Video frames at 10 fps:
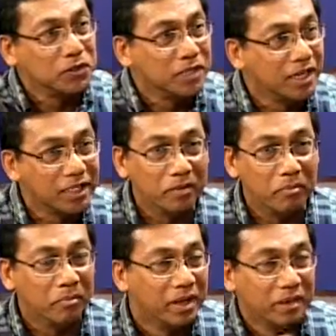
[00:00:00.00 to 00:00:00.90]
use that
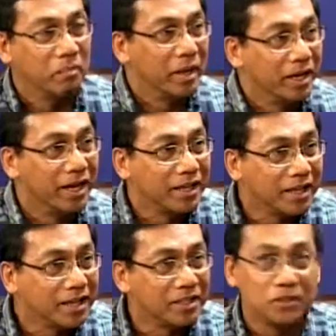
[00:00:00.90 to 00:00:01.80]
in many other
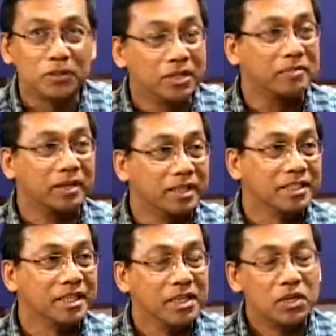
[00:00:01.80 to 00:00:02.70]
countries, or chimneys.
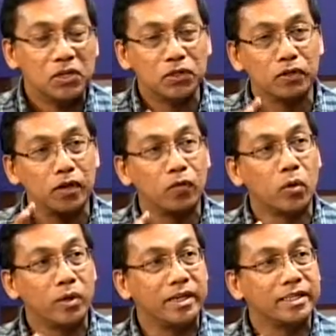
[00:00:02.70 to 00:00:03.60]
So
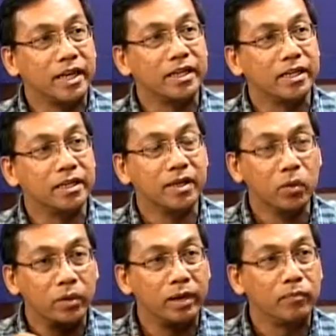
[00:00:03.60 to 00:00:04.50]
therefore, we decided
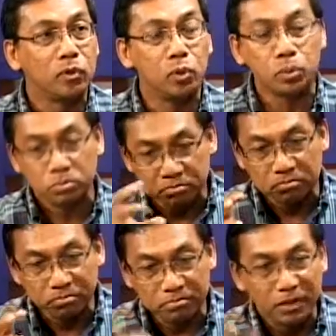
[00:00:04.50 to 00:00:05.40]
we have to
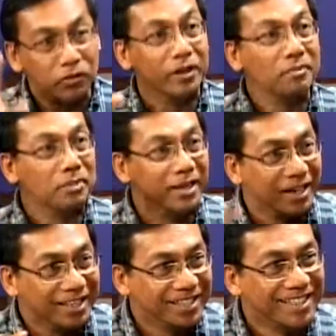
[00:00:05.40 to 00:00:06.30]

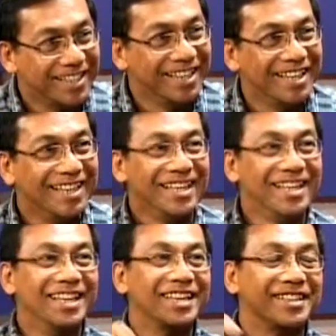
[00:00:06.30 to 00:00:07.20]
Philippinize,
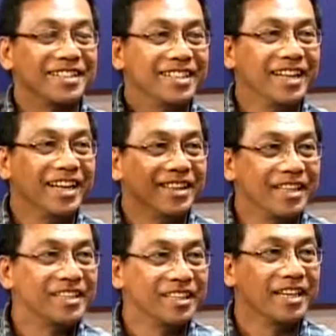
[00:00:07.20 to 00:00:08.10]
translate
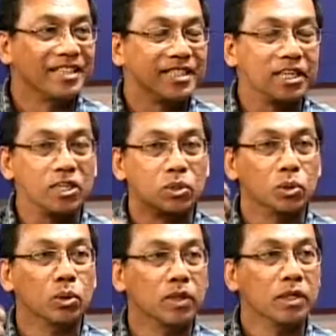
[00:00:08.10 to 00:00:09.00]
these things
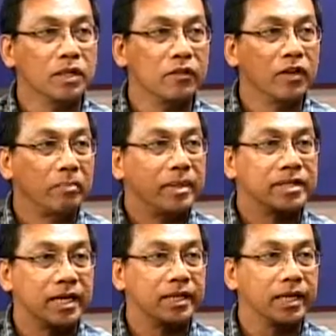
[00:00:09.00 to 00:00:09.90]
into the Philippine
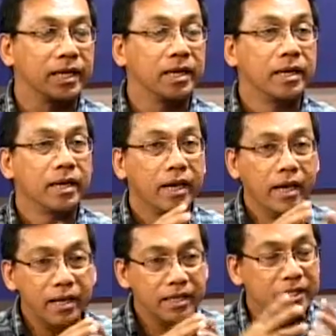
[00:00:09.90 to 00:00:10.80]
setting,
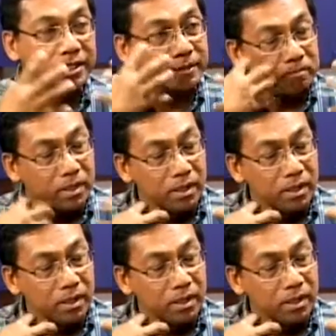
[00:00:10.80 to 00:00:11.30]
and it is